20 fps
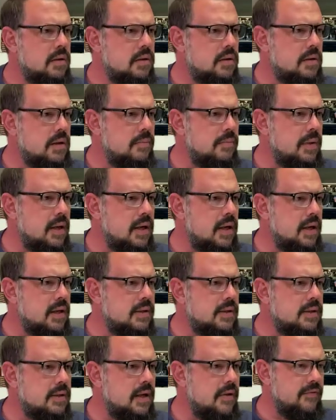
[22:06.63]
Something
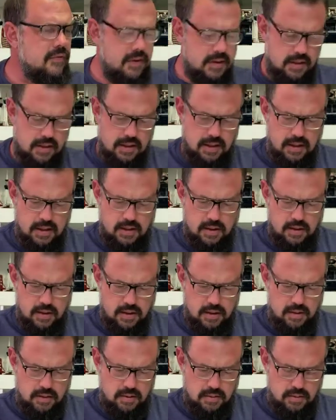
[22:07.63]
has definitely
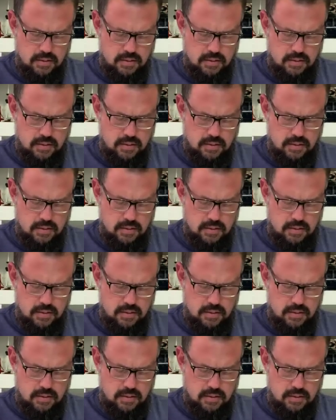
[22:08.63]
gone.